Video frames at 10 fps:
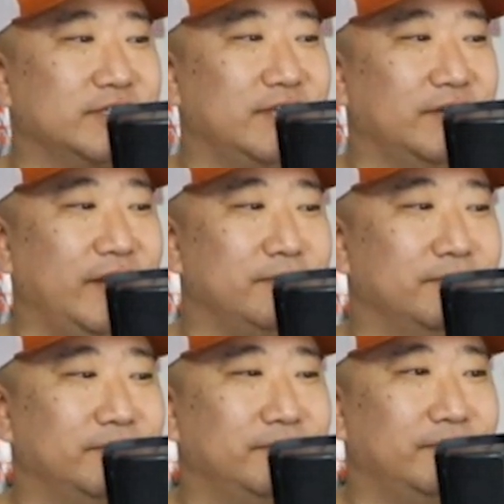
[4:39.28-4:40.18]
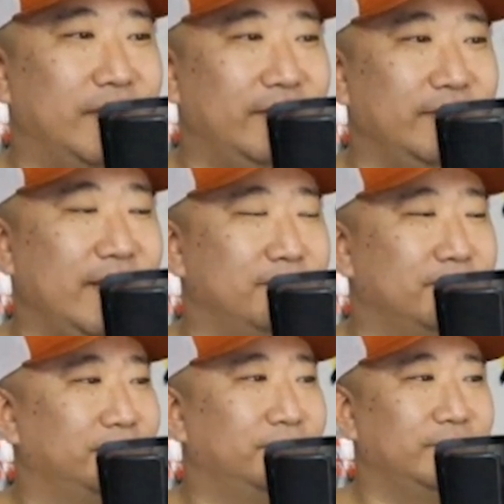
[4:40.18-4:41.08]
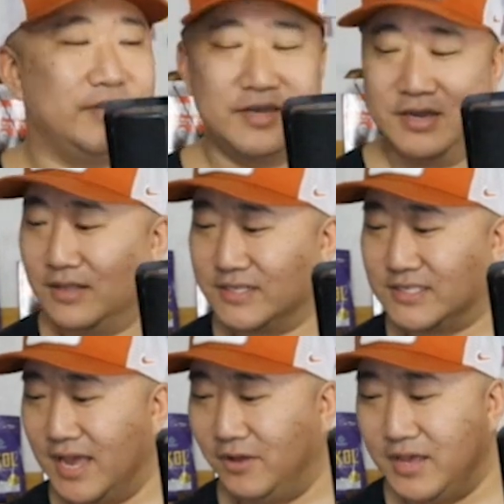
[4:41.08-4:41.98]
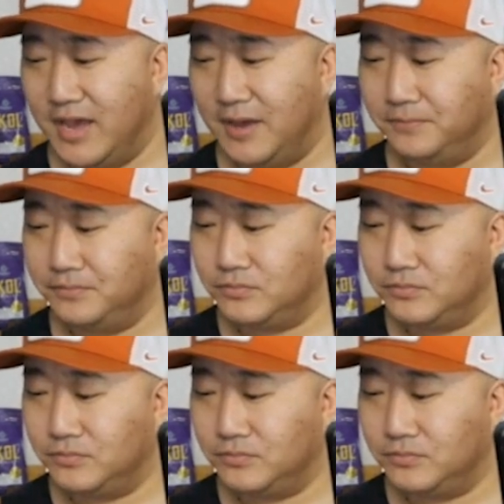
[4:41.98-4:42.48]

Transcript: Brooks is still there. Hell yeah. That's a hell yeah.